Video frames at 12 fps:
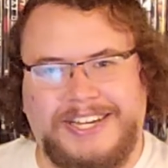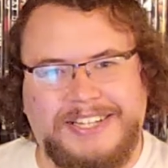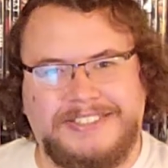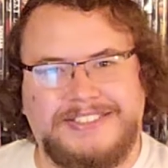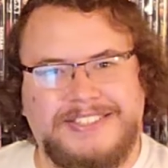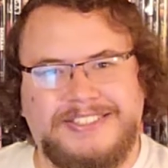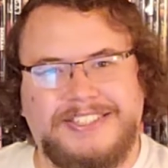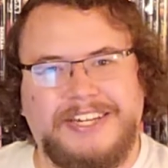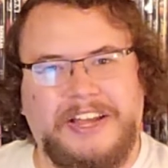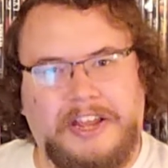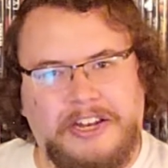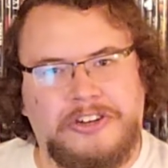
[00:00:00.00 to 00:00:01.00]
It's it's
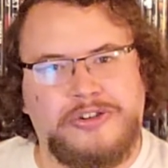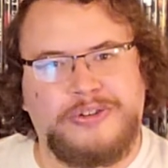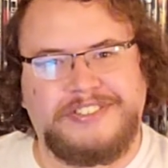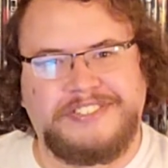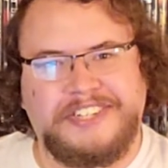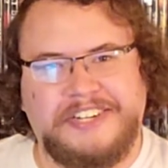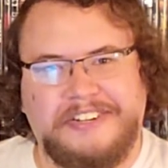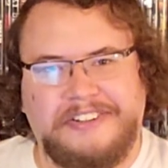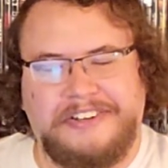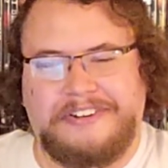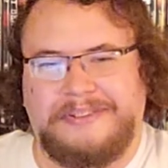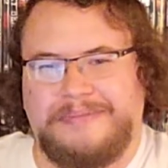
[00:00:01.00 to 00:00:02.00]
an interesting
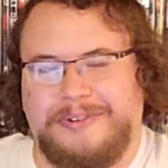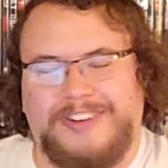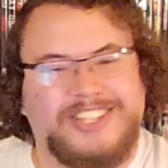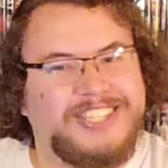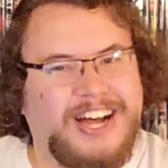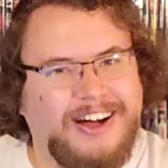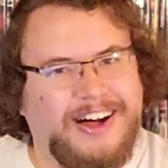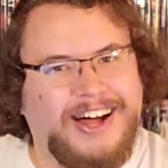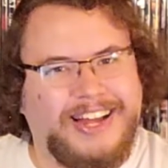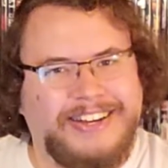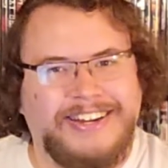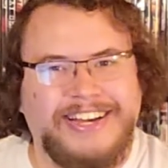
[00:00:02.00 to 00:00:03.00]
little movie. It's
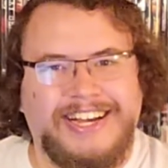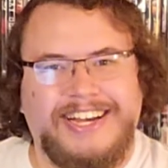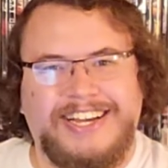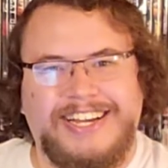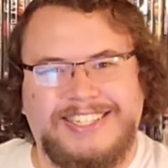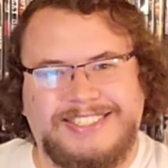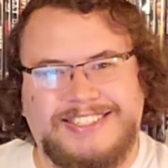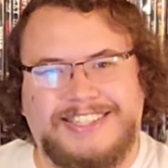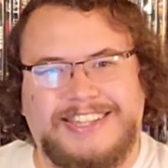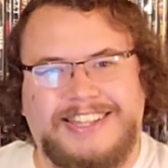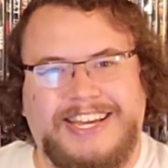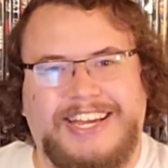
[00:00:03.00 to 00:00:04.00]
odd, is the
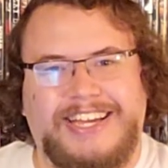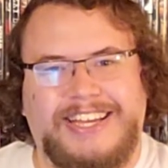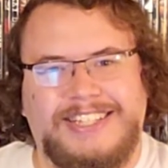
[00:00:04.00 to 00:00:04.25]
thing.